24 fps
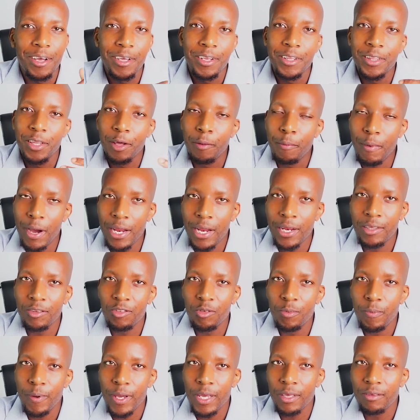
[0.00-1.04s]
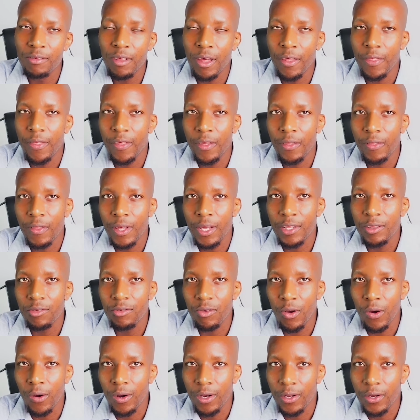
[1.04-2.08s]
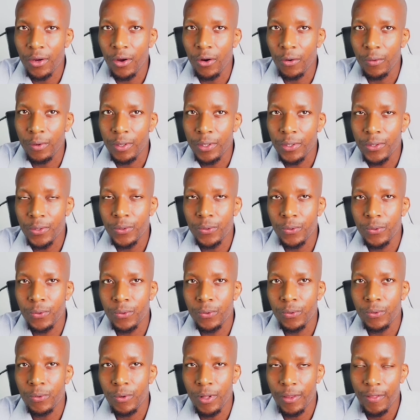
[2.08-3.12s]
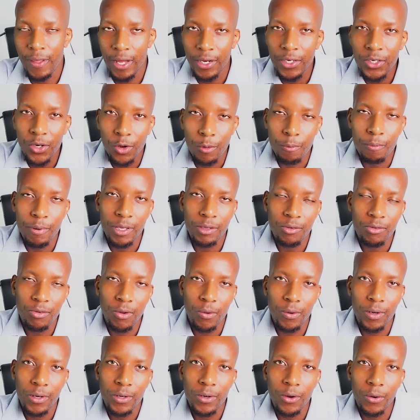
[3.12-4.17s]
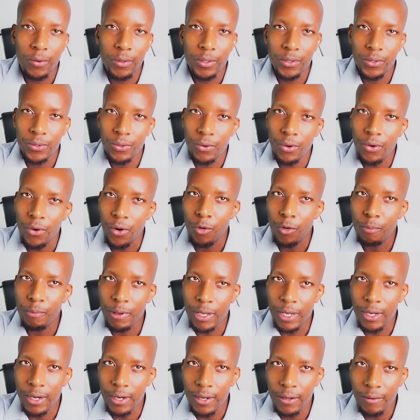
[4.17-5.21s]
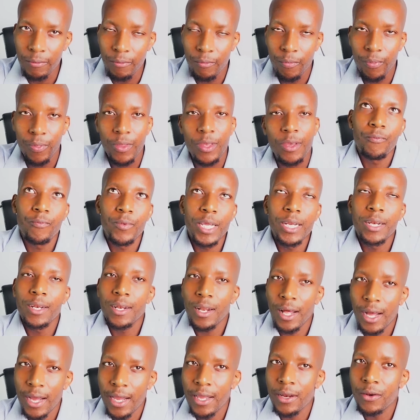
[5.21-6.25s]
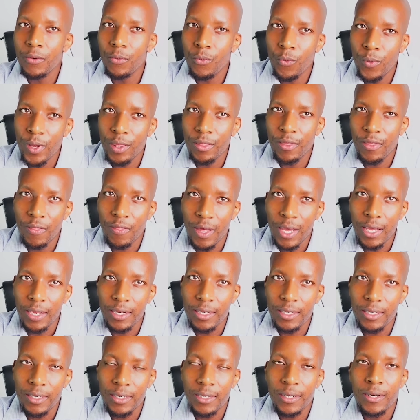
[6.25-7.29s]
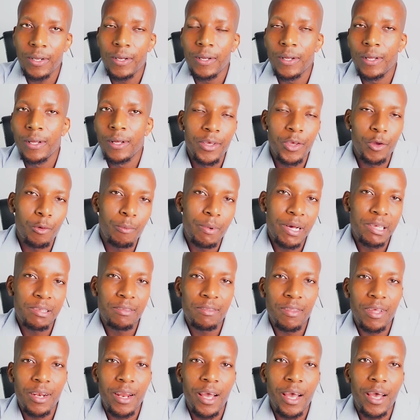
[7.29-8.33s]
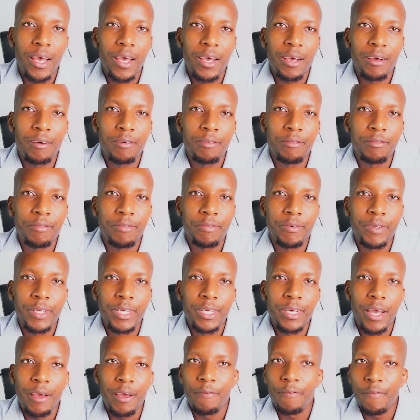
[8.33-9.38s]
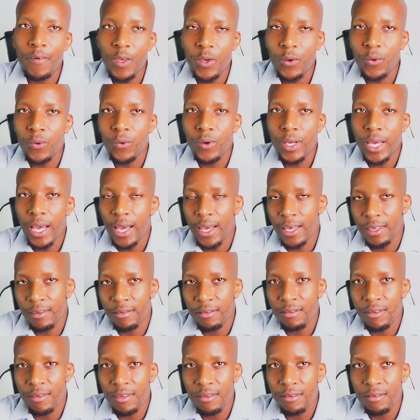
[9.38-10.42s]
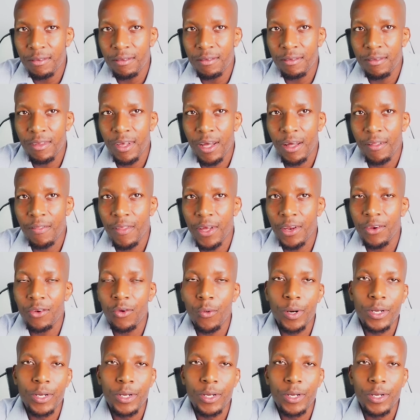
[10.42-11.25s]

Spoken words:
in the mining space. I think that is only going to, that topic is only going to grow bigger. In line with that, you must then have a few cases that